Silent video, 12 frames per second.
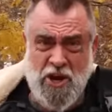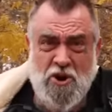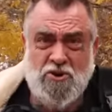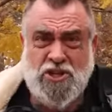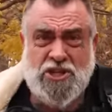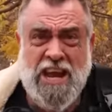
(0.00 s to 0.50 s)

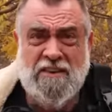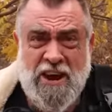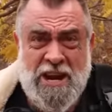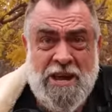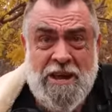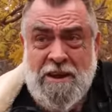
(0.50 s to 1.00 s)
do,
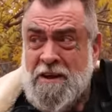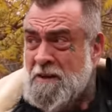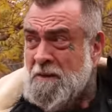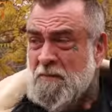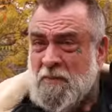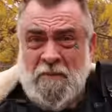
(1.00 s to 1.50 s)
Steven?
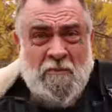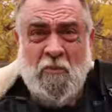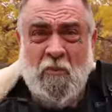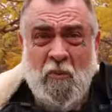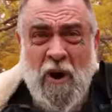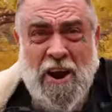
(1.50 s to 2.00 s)

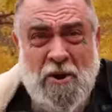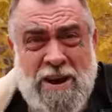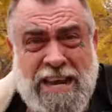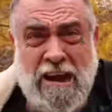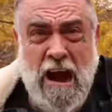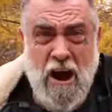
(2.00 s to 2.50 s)
Where do
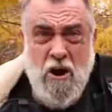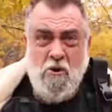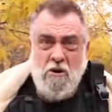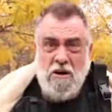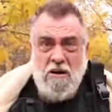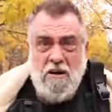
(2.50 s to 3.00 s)
we go?